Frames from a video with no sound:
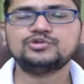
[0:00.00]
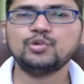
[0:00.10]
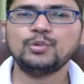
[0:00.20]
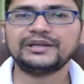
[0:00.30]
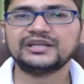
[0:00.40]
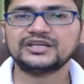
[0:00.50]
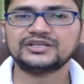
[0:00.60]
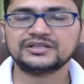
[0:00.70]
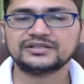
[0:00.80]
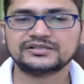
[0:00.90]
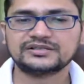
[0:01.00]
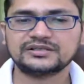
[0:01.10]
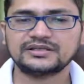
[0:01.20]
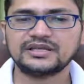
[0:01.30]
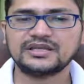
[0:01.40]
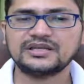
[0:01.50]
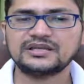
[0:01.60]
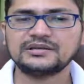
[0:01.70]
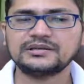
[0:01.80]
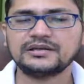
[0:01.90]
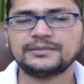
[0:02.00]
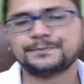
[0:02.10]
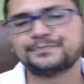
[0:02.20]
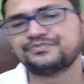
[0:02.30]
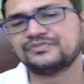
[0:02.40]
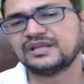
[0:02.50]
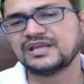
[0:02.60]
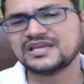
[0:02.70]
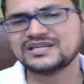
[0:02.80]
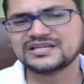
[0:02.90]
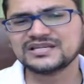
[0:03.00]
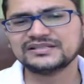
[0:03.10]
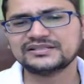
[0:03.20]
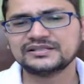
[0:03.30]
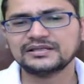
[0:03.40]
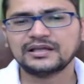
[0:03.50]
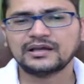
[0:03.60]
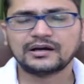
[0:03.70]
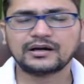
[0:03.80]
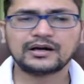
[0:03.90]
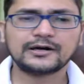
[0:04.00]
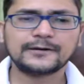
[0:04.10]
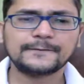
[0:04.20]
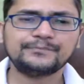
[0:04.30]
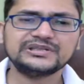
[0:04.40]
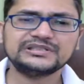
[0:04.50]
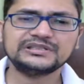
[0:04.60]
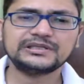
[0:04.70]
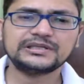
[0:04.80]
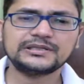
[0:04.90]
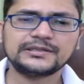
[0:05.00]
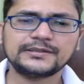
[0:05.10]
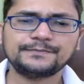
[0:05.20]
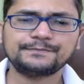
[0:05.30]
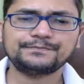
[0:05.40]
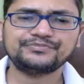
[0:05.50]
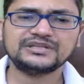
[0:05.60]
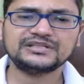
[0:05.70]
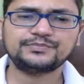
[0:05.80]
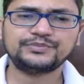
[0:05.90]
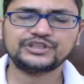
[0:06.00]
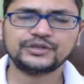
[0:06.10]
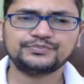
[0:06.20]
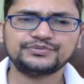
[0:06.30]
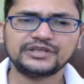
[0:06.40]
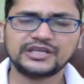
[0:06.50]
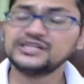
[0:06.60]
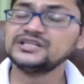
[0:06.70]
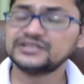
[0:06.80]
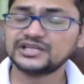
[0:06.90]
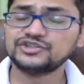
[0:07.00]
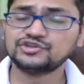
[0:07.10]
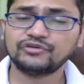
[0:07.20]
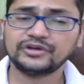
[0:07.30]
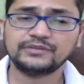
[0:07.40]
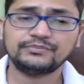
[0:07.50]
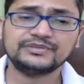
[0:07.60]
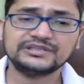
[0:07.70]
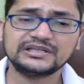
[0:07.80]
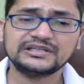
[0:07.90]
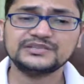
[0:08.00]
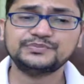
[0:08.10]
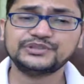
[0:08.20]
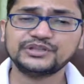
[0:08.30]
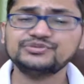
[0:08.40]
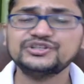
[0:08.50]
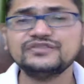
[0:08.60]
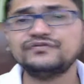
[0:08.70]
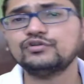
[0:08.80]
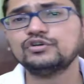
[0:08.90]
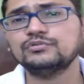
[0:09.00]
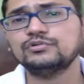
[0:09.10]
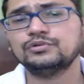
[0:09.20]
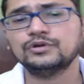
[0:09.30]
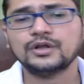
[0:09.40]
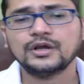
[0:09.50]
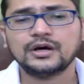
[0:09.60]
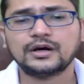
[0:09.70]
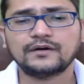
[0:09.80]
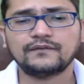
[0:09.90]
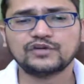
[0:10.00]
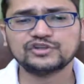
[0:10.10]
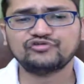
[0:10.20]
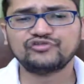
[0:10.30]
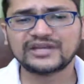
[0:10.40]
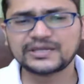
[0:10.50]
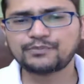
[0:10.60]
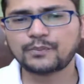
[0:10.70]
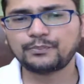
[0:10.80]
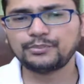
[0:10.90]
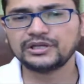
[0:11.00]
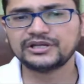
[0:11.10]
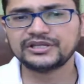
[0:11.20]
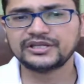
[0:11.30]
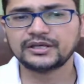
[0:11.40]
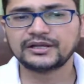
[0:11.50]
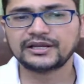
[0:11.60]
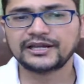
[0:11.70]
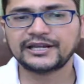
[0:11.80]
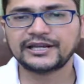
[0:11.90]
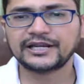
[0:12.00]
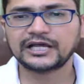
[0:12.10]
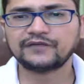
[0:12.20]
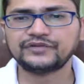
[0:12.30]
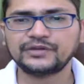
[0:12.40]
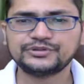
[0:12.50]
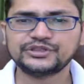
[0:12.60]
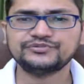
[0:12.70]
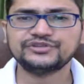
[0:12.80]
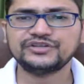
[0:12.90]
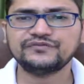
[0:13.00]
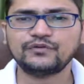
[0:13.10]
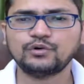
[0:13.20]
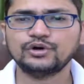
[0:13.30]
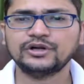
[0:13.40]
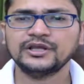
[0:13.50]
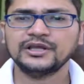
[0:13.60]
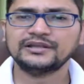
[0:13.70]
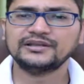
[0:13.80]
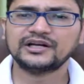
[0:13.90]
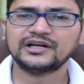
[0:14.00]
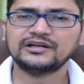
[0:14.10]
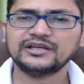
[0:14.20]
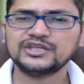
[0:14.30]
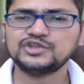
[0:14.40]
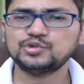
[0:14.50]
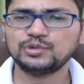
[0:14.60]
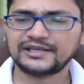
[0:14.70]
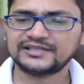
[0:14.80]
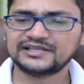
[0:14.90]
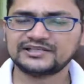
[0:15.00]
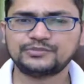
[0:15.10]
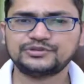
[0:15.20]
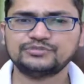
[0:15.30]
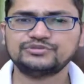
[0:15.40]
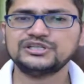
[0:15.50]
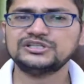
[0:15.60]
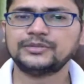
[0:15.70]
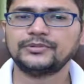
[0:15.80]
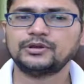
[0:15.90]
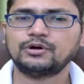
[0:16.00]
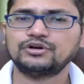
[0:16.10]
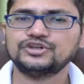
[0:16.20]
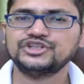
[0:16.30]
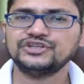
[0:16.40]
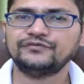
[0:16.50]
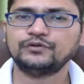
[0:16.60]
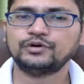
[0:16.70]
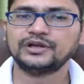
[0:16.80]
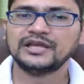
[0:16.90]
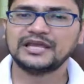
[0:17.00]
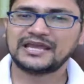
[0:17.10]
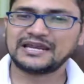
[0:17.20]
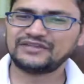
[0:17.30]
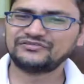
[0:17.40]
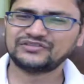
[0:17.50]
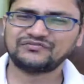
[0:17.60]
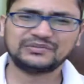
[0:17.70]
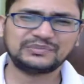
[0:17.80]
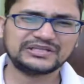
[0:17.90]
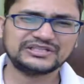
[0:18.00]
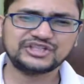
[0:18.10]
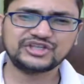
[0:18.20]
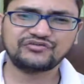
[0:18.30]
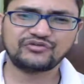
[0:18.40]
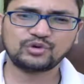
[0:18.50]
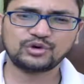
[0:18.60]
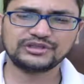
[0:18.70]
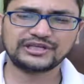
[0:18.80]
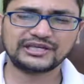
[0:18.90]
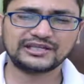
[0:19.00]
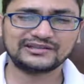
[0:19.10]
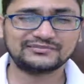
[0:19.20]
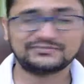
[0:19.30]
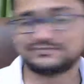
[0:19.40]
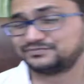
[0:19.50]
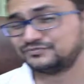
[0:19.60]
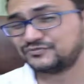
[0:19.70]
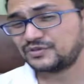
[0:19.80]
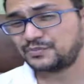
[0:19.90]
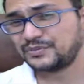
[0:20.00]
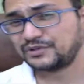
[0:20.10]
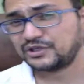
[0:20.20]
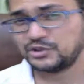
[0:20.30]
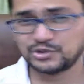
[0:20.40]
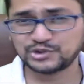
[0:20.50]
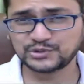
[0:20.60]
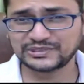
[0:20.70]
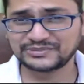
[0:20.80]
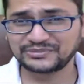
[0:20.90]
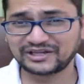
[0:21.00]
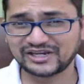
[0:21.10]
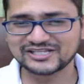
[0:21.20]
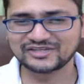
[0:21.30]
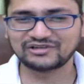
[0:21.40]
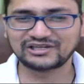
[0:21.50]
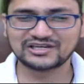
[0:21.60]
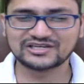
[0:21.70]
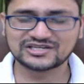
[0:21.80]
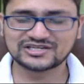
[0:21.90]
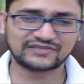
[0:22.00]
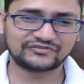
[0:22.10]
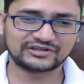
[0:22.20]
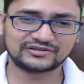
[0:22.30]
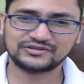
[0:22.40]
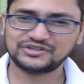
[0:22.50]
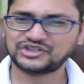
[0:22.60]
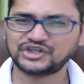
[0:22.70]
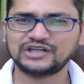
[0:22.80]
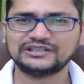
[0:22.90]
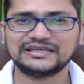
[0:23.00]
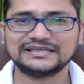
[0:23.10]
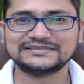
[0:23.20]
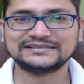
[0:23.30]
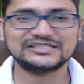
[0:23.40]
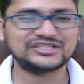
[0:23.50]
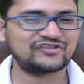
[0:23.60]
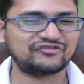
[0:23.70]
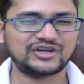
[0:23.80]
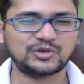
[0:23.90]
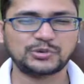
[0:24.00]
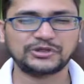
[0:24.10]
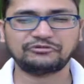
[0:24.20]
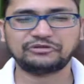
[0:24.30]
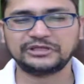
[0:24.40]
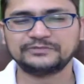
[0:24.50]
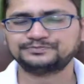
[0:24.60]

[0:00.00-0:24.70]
two variations in 80s uh, basically this bishop 18th century basically this bishop c4 move uh, was very popular here and after bishop c4 there are again two lines either bishop g7 or g4 and if someone plays g4 then people are used to play some crazy variations after short castle gf3 queen f3